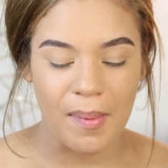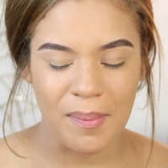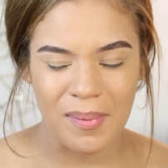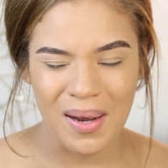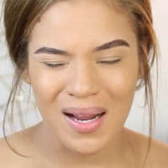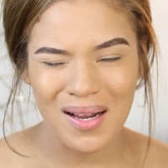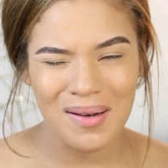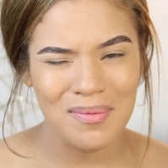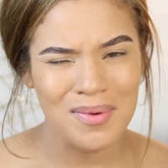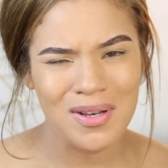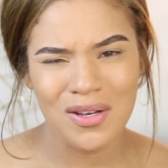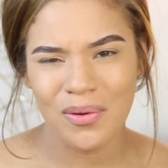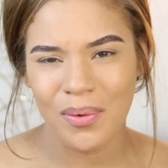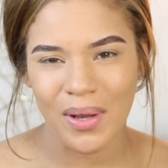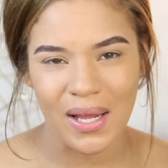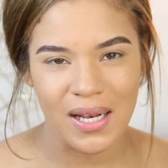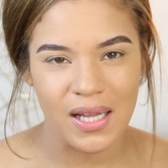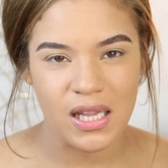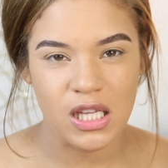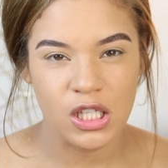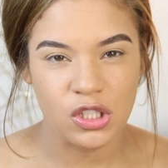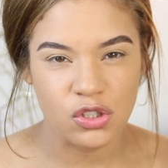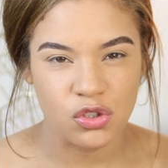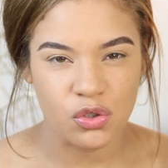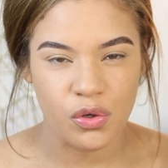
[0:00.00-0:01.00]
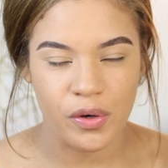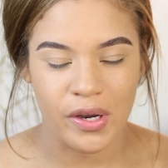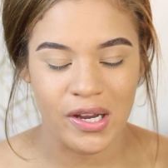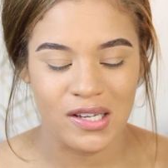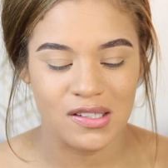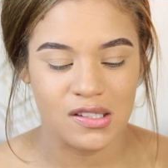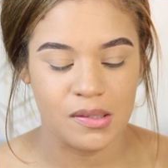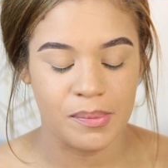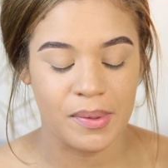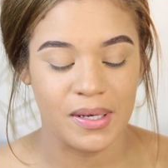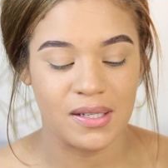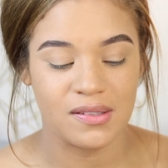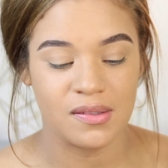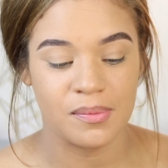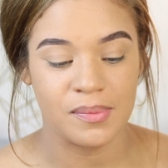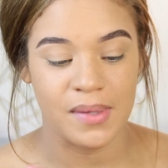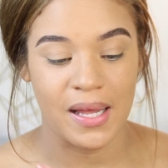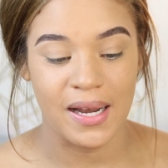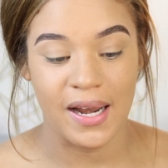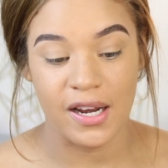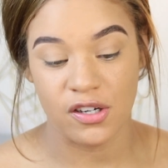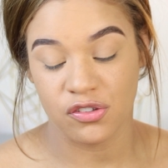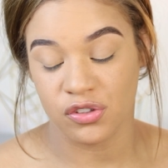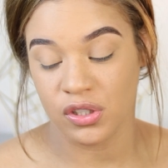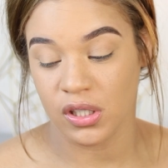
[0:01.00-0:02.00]
I'm not going to be doing anything too crazy because I'm
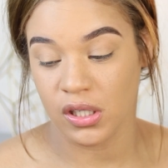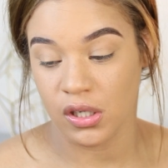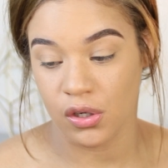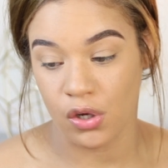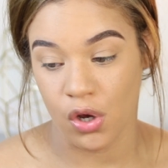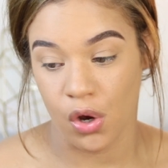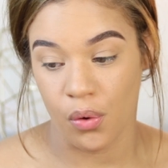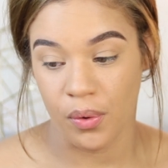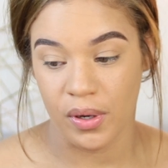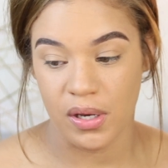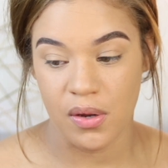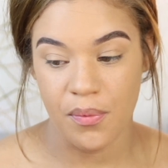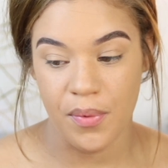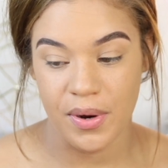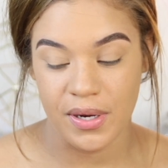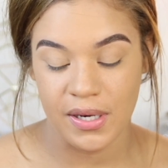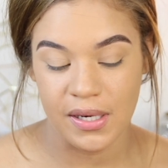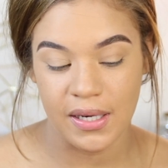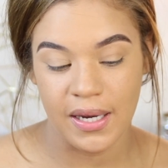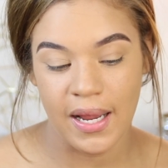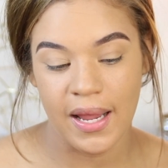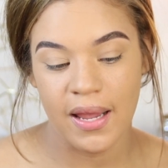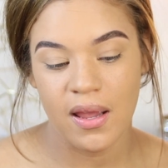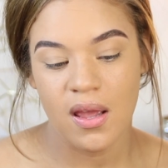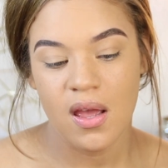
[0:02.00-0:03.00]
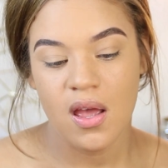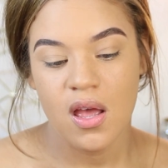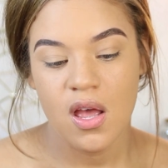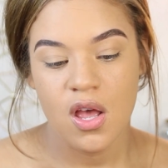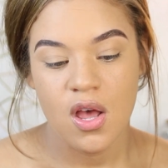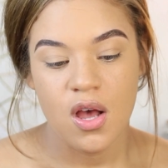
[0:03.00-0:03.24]
not actually going to go anywhere today.